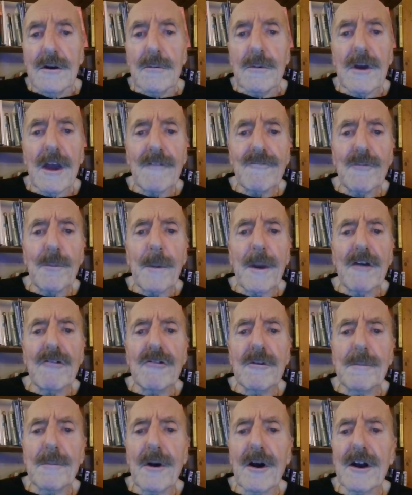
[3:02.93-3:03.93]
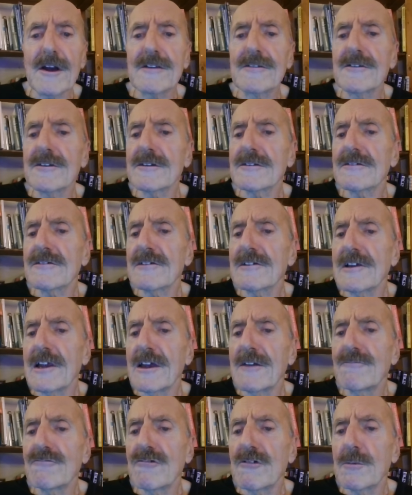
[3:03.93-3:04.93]
We have to bear in mind that
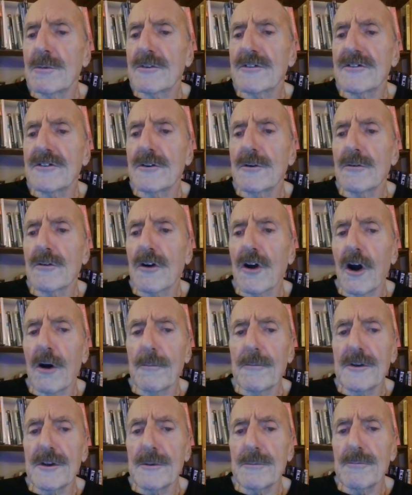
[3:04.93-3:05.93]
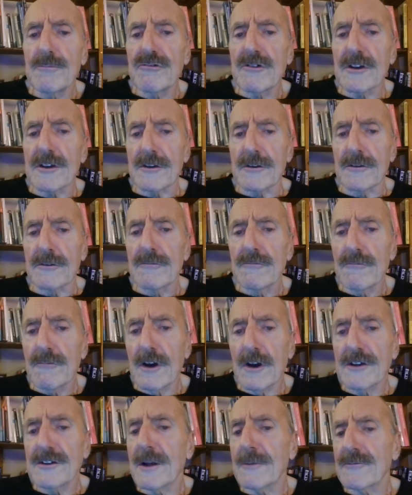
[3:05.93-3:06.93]
slavery was still common in Britain
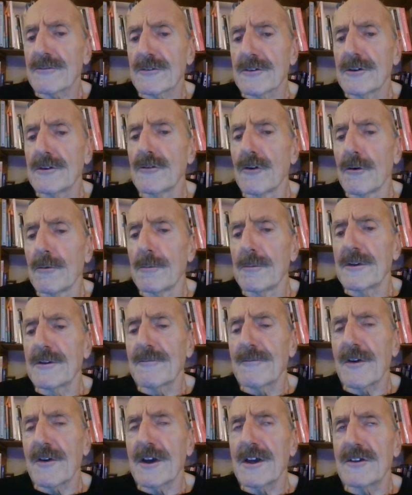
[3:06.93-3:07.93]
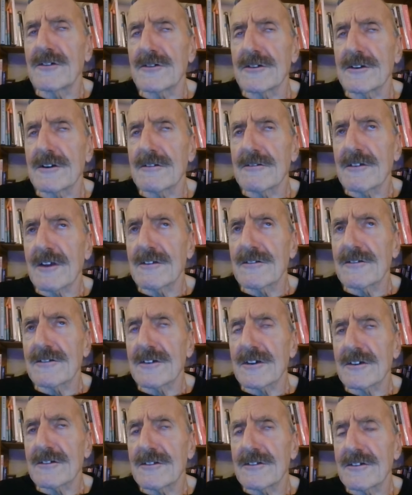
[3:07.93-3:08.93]
right up to the Norman invasion in
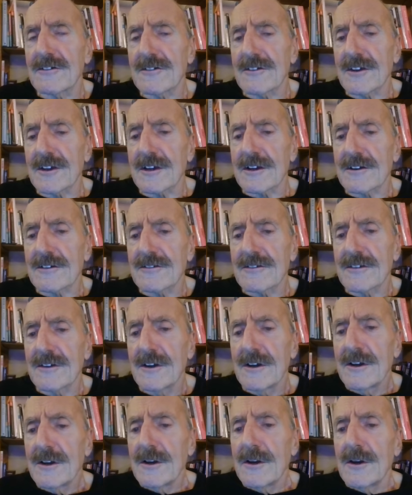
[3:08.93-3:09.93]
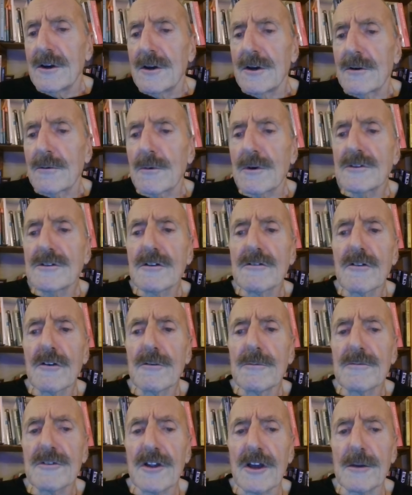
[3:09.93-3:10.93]
1066. When the
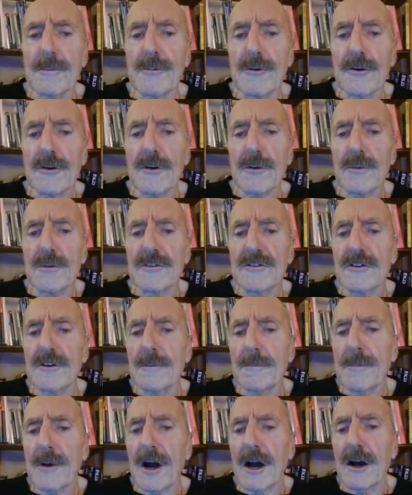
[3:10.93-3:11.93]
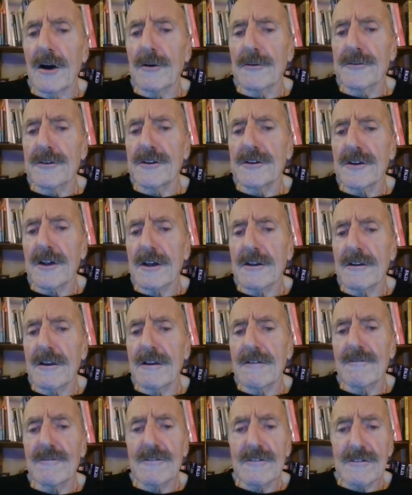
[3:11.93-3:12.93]
Domesday Book was compiled in
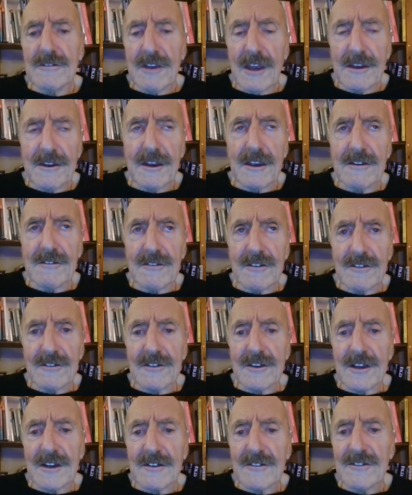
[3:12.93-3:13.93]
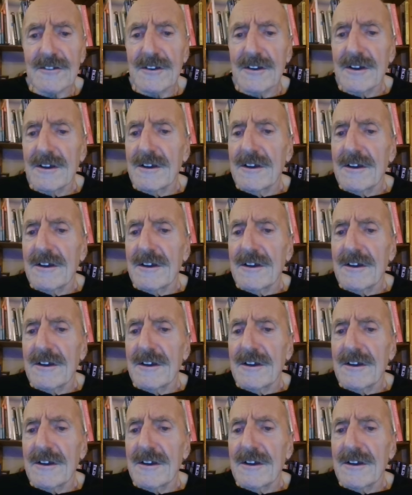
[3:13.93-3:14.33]
1086,